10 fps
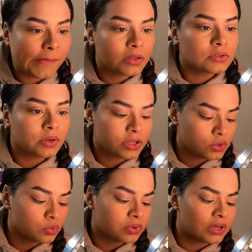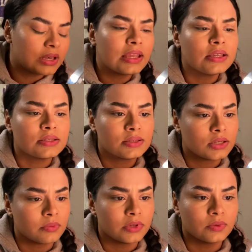So can you please
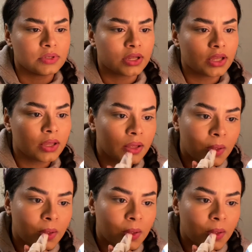tell me who took it?